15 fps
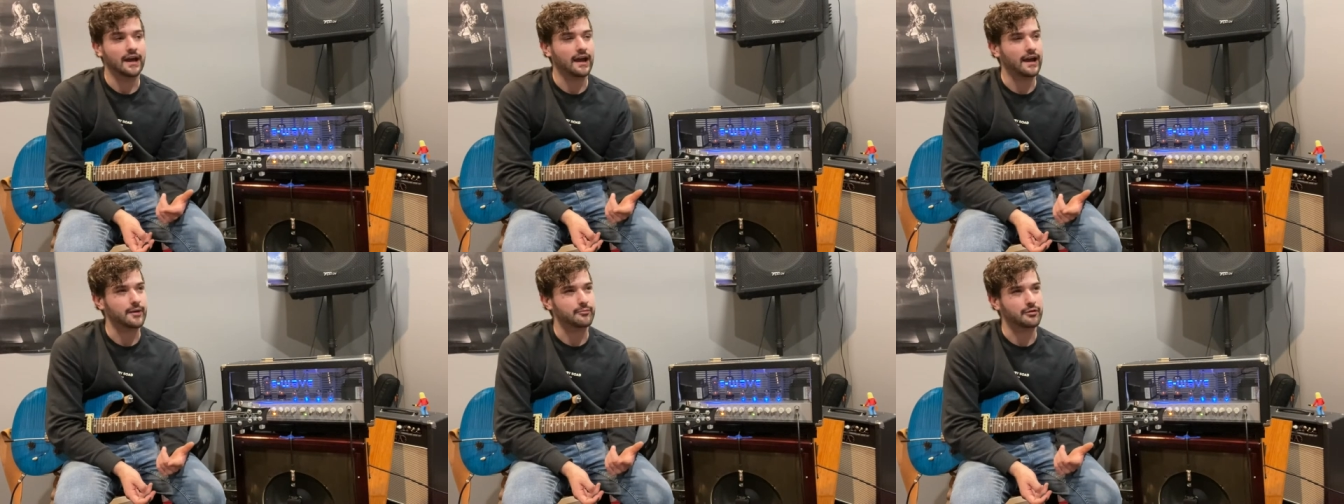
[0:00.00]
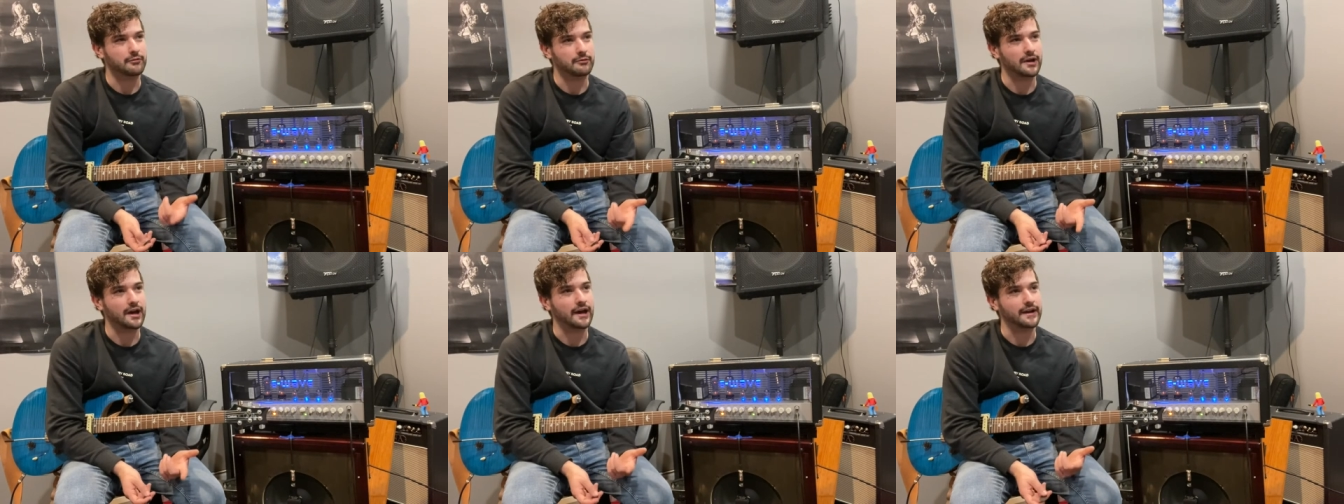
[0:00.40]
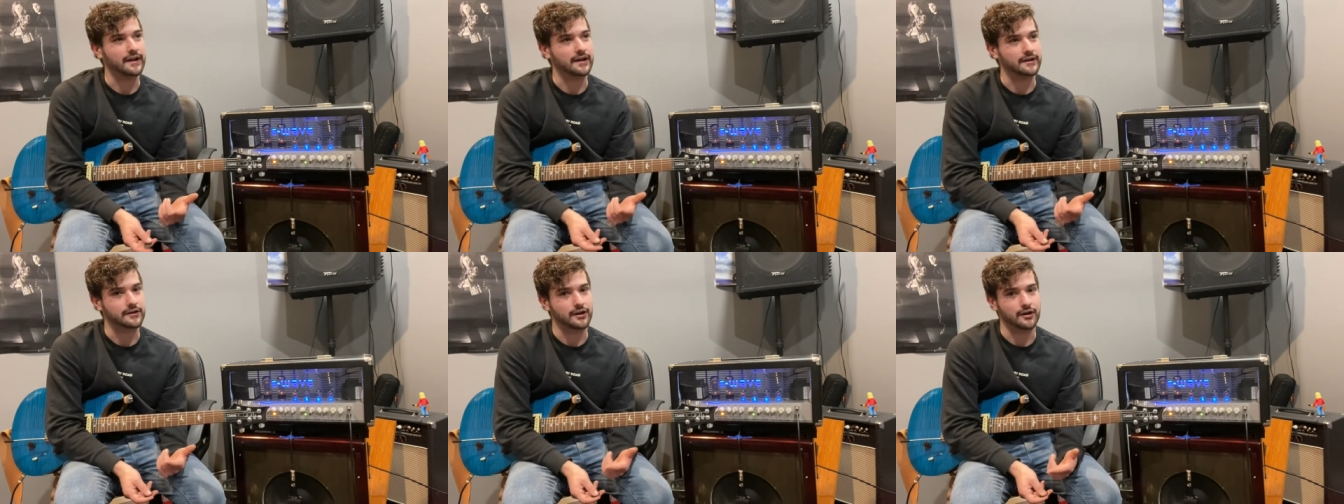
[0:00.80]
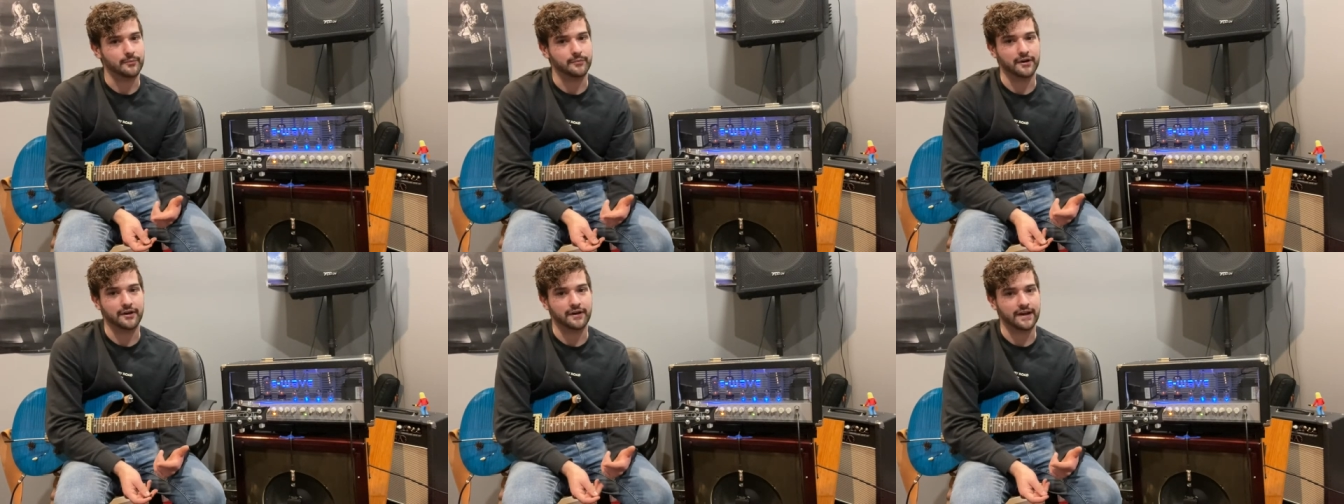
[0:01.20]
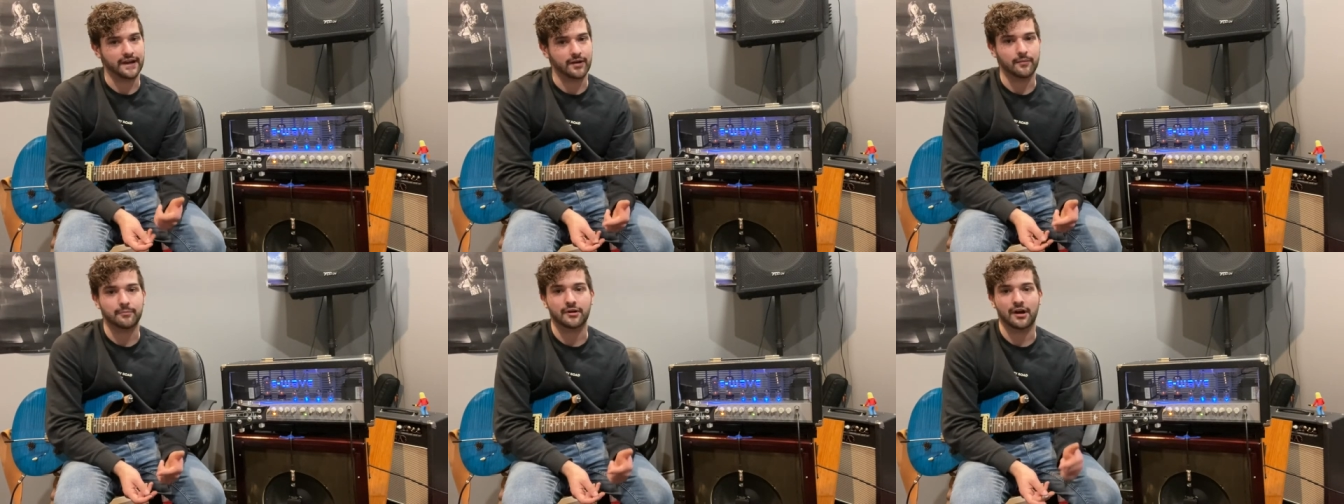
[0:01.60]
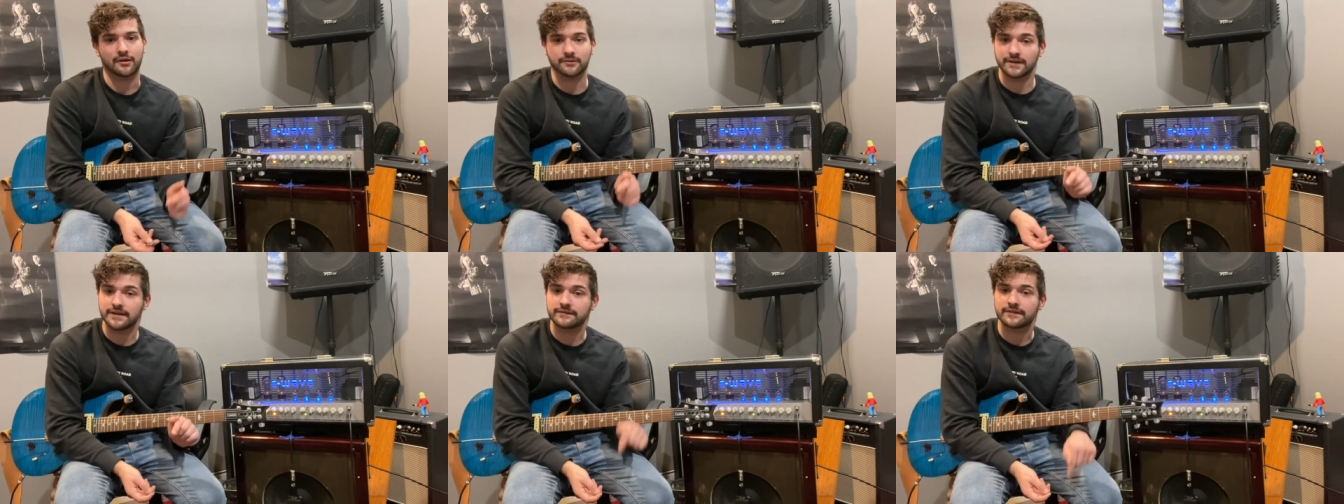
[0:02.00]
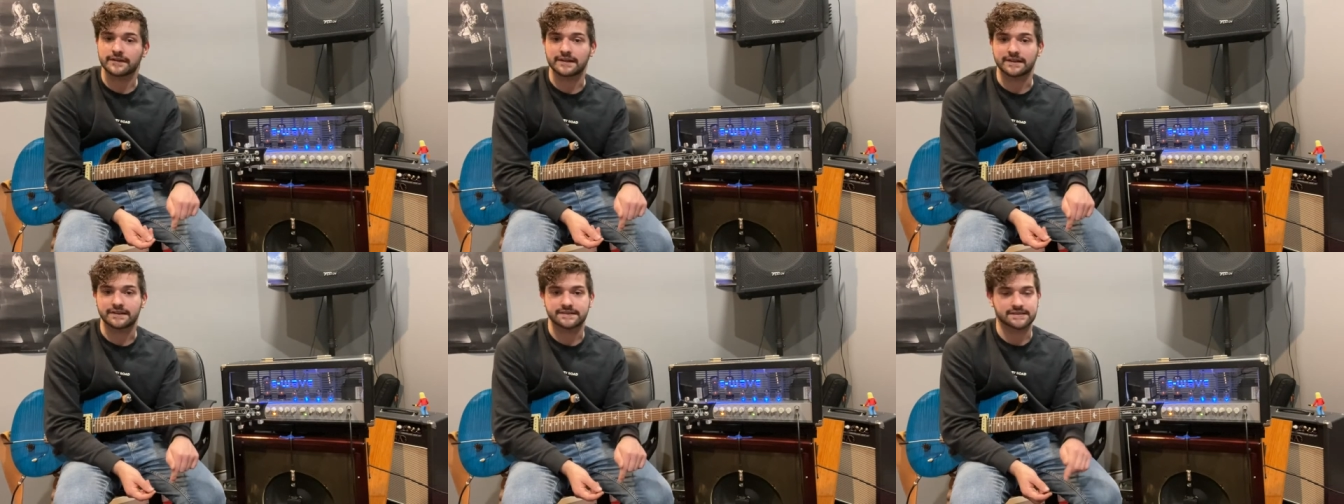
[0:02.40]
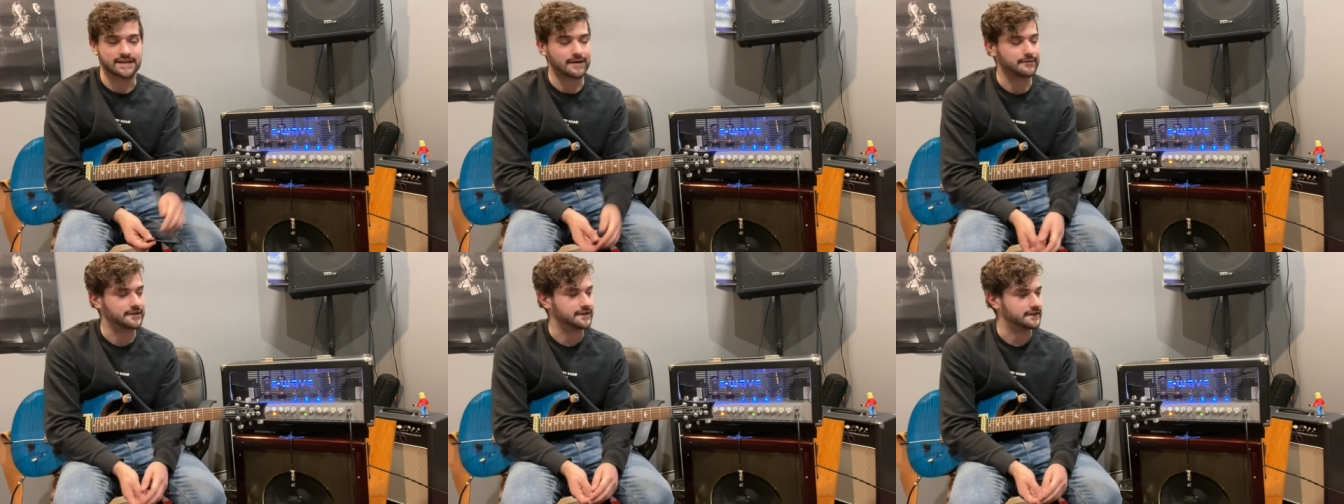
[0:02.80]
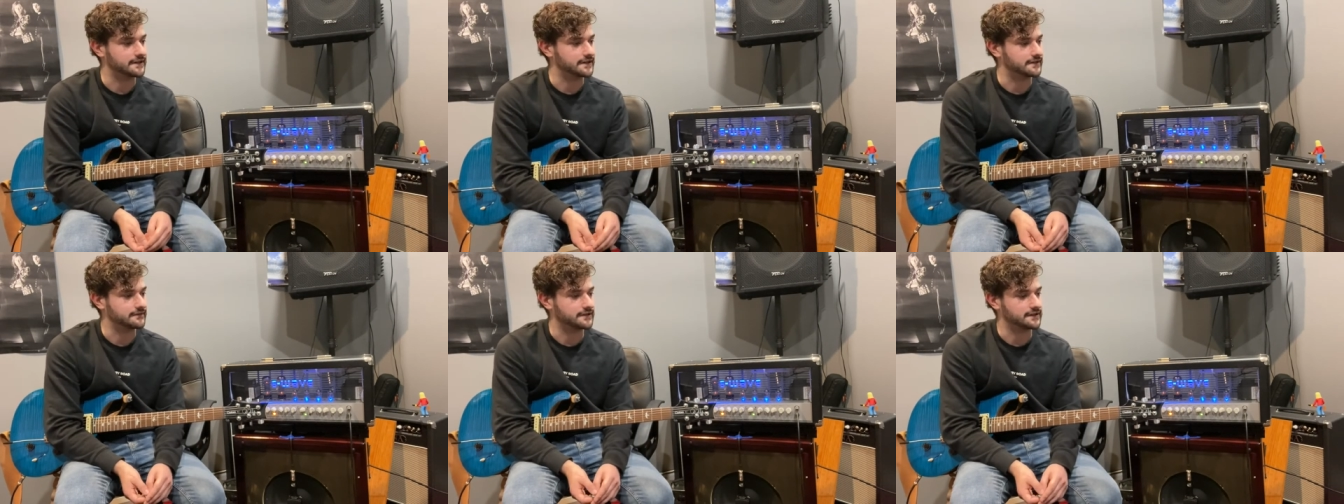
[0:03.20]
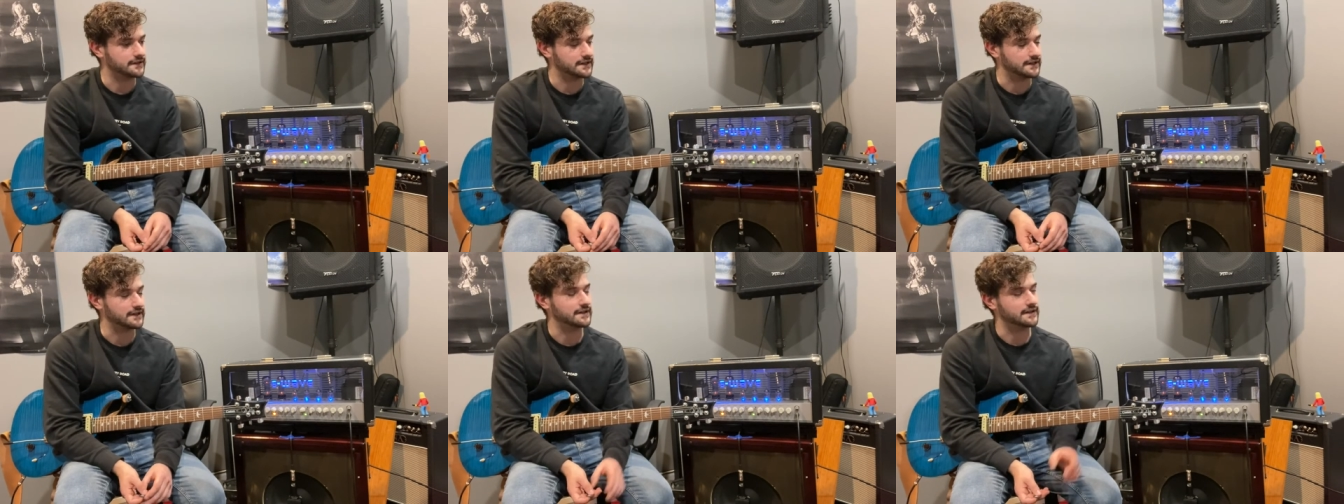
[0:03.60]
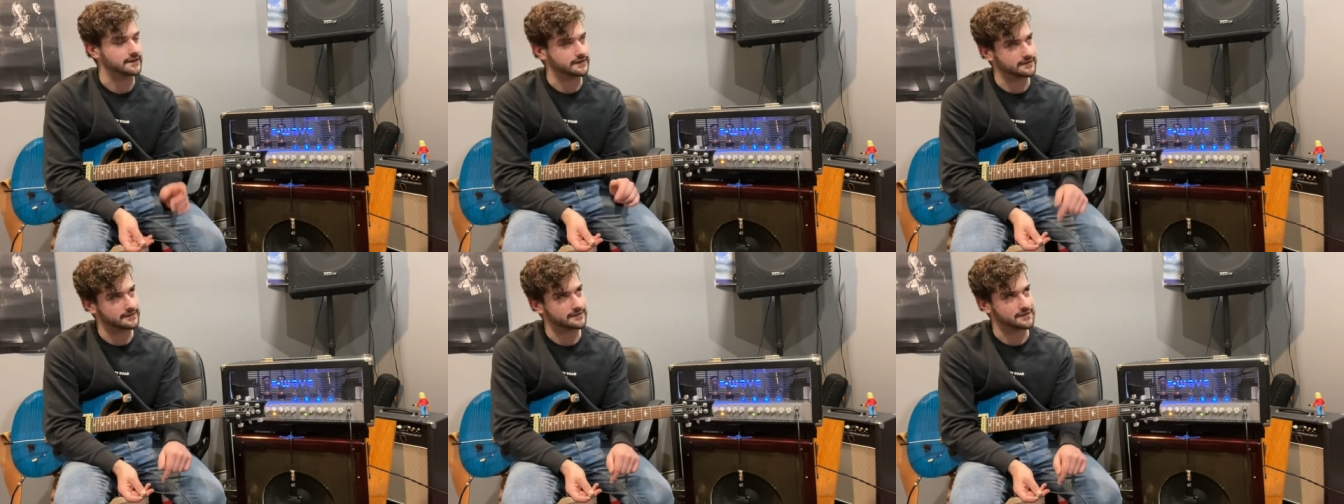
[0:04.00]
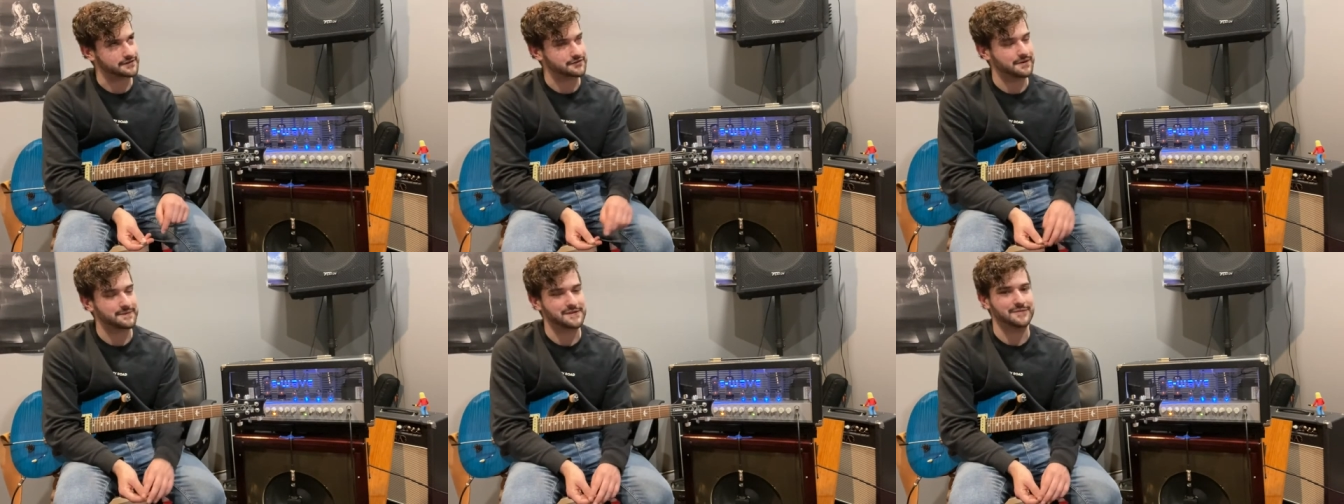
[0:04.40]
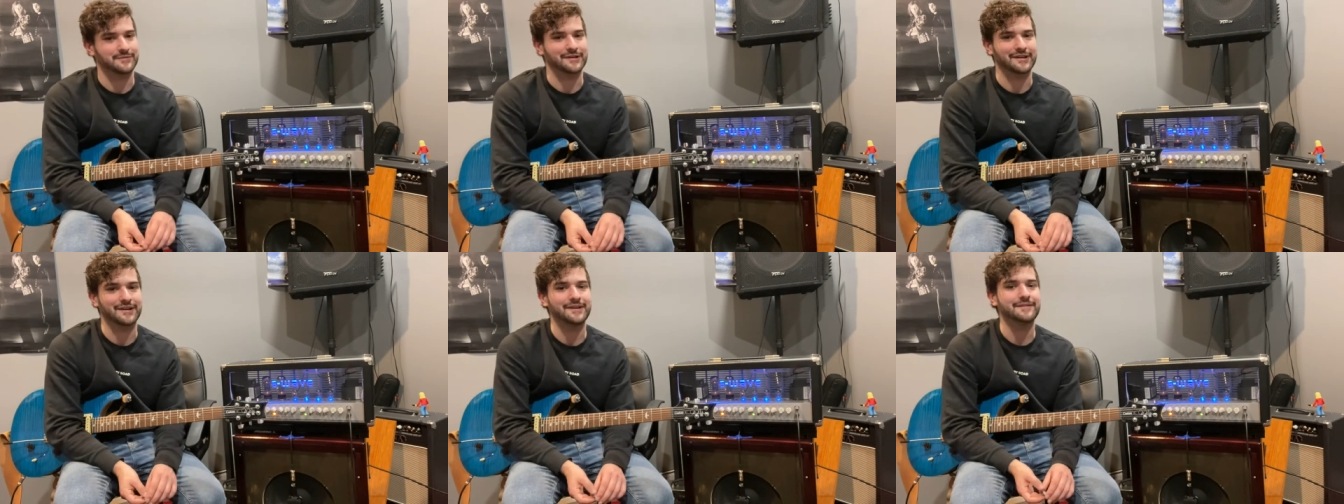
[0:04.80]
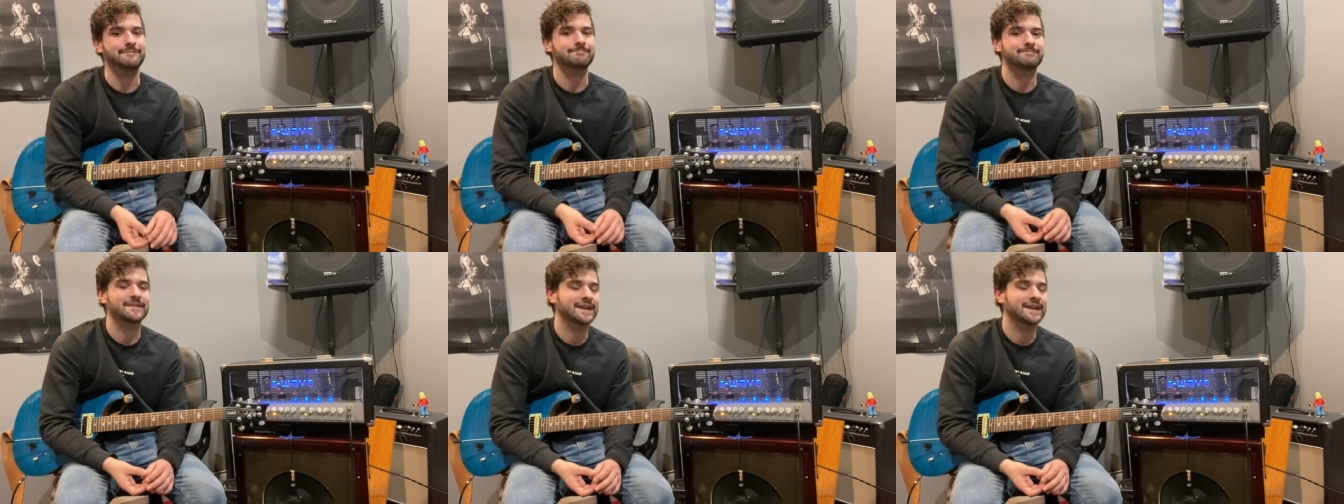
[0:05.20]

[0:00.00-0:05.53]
a Pirana combo amp. I'll leave a link to that one in the video, in the description below.